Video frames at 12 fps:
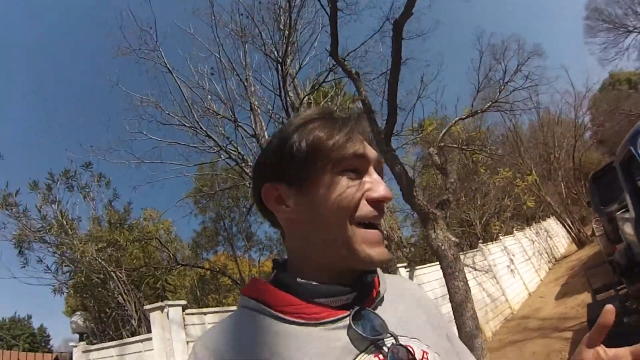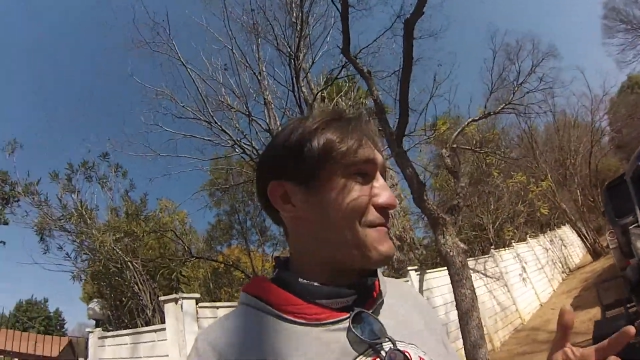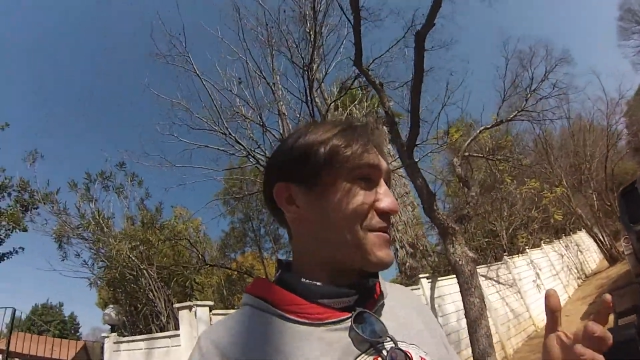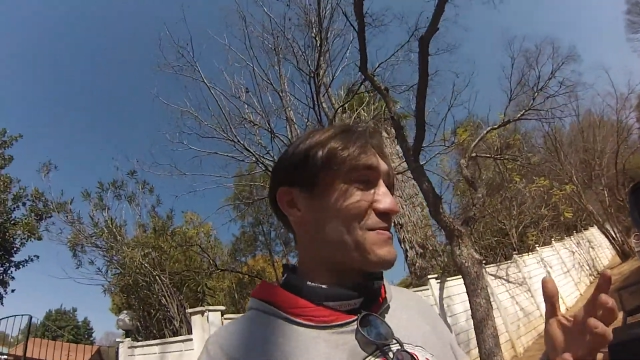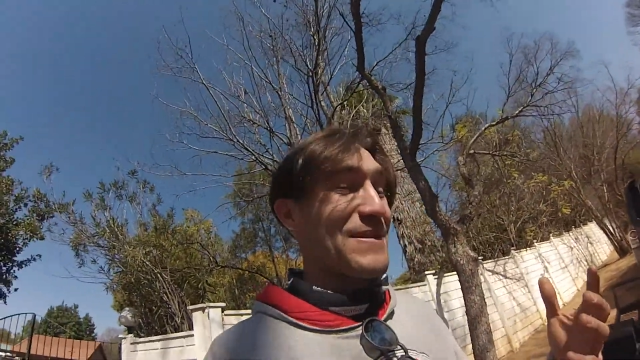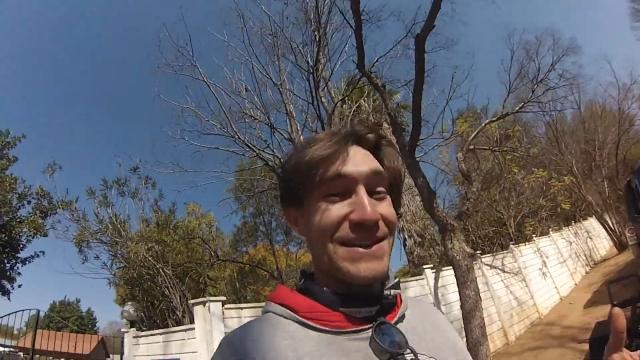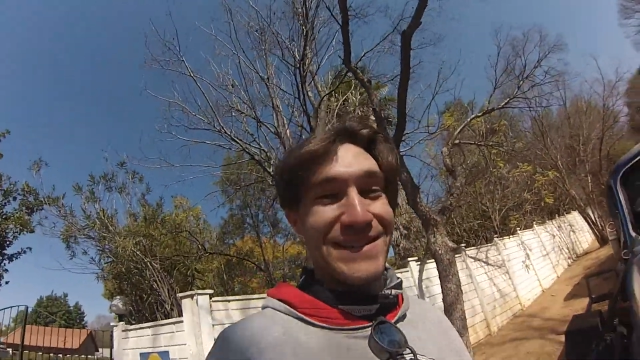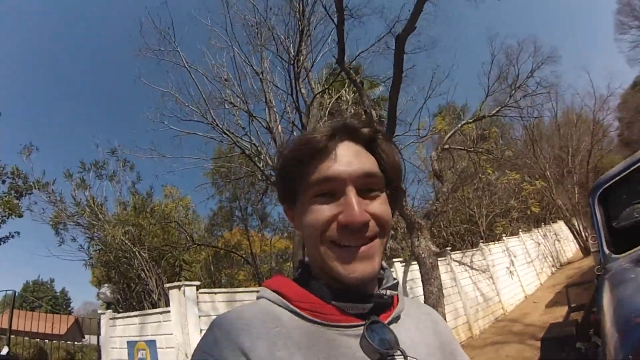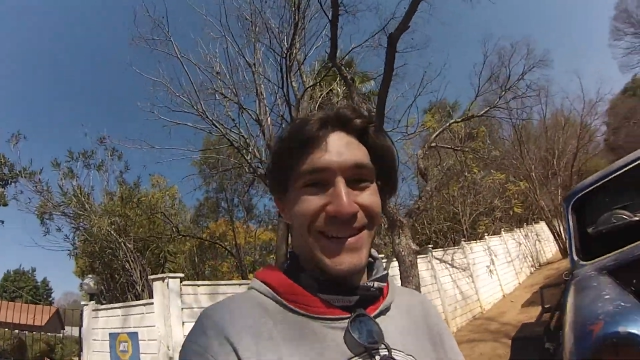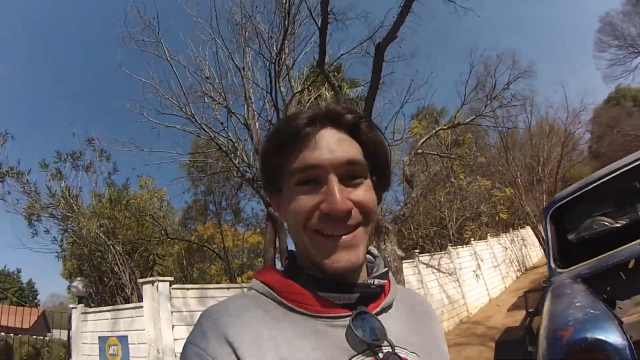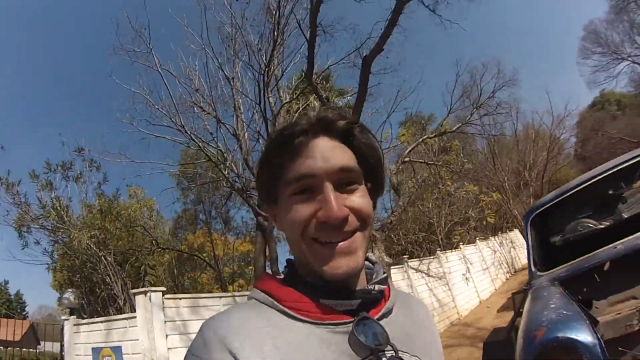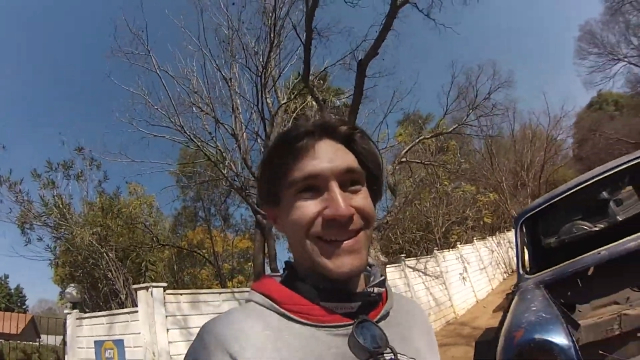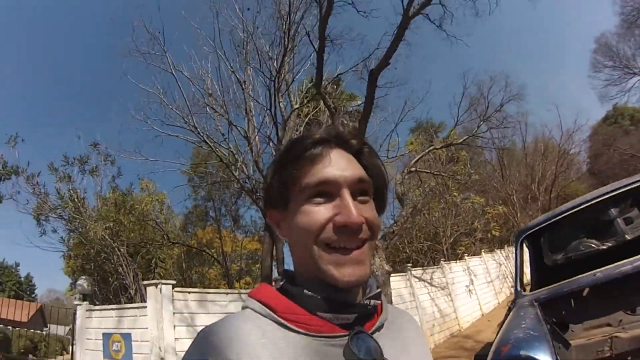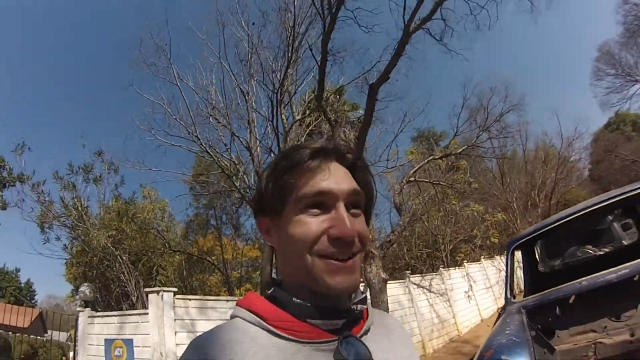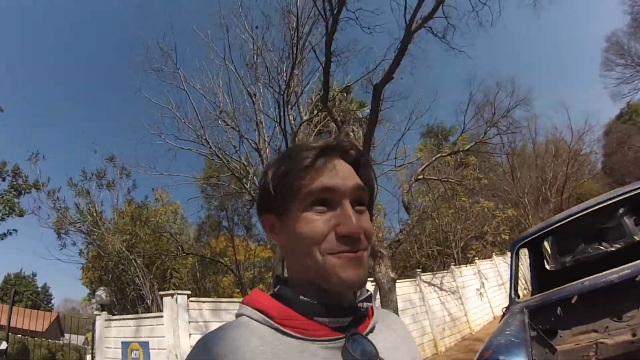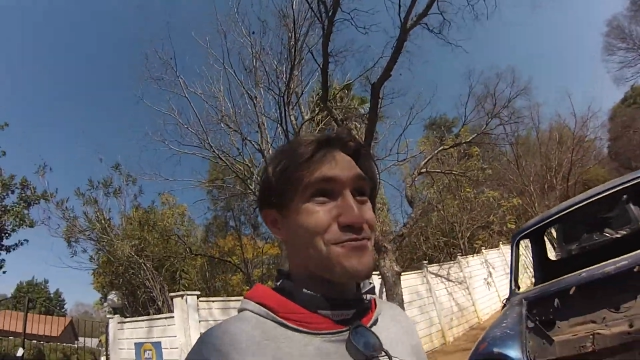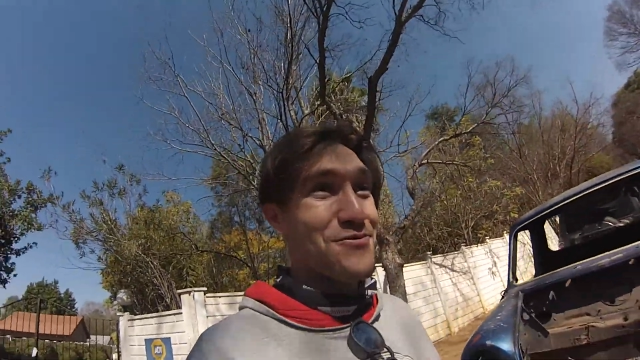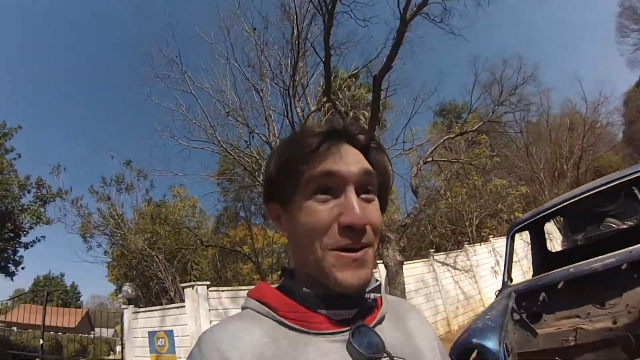am speechless. Like,
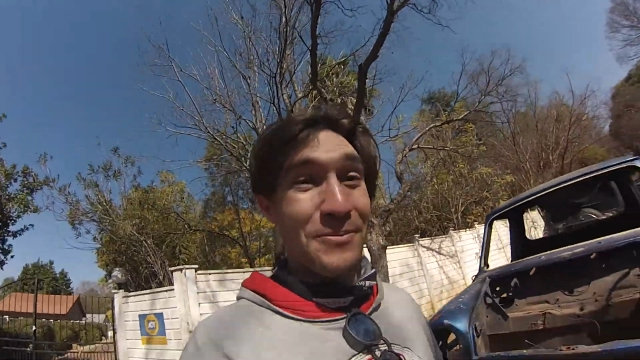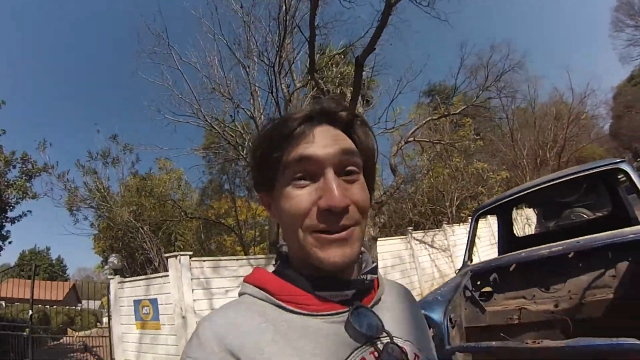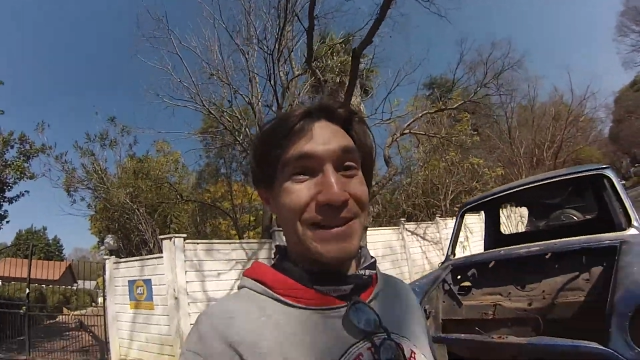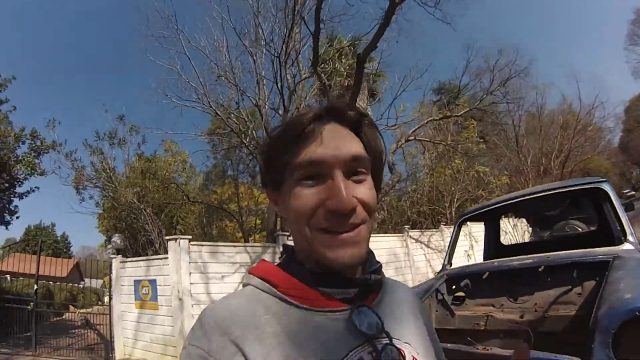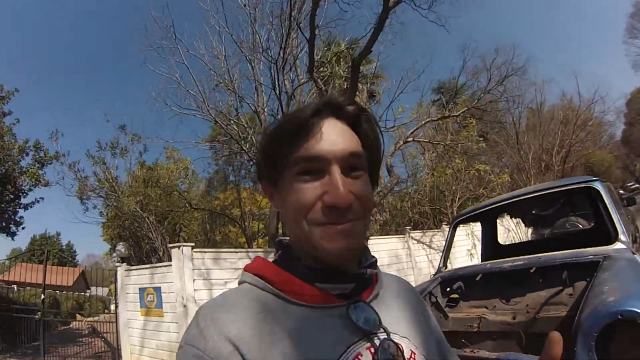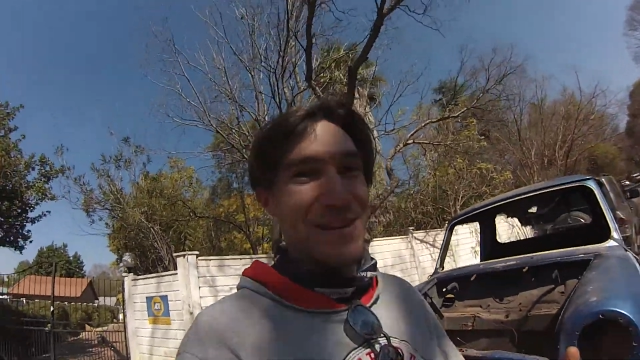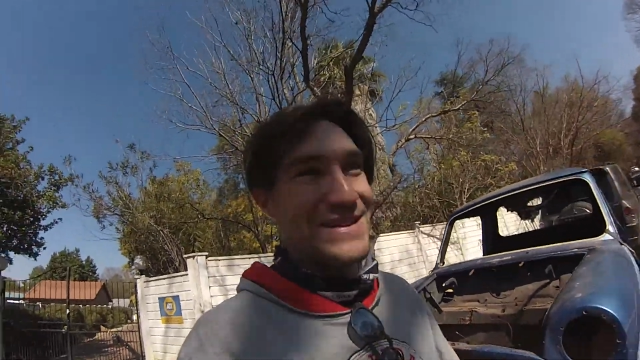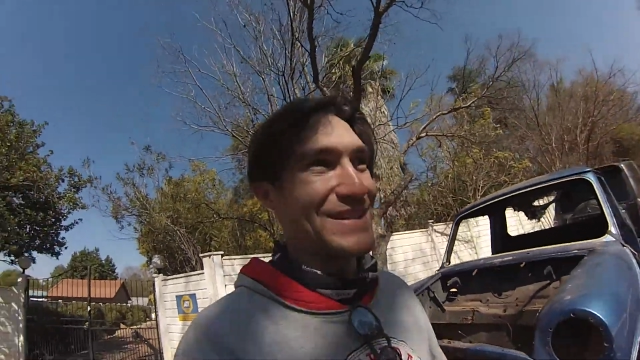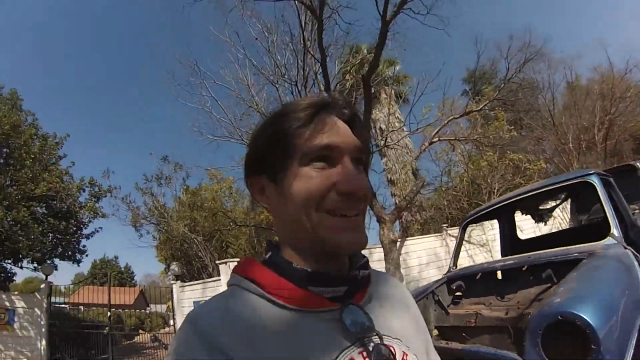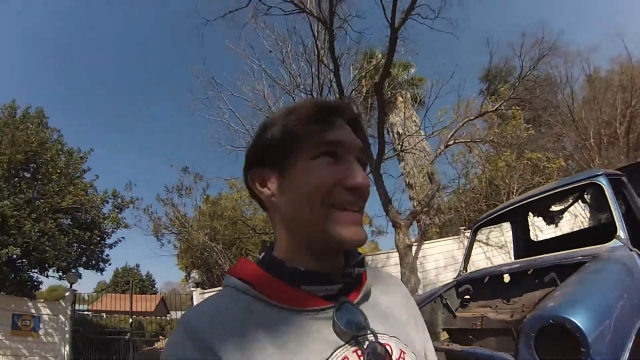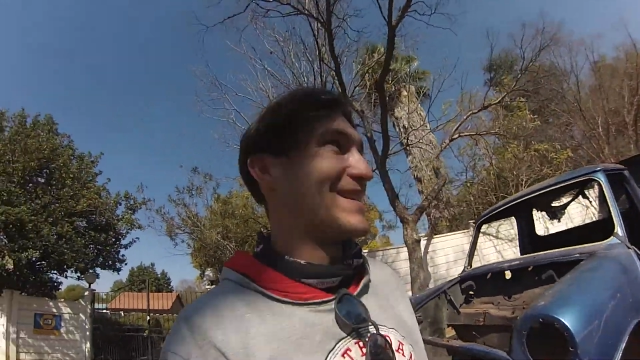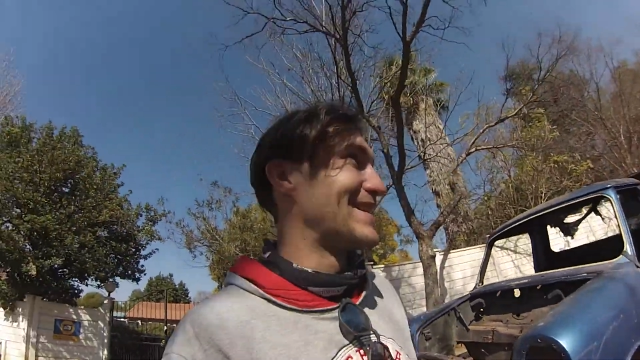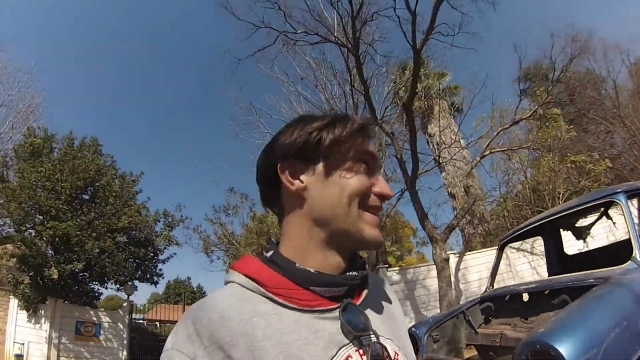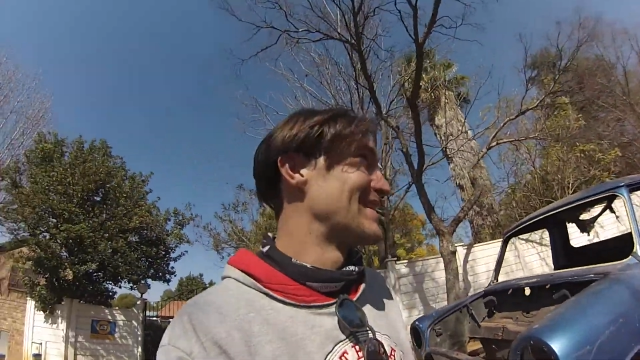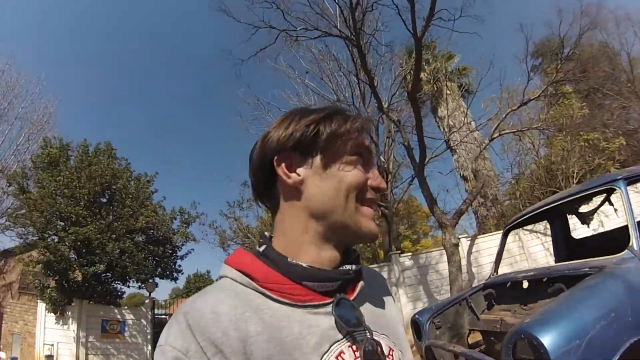properly speechless.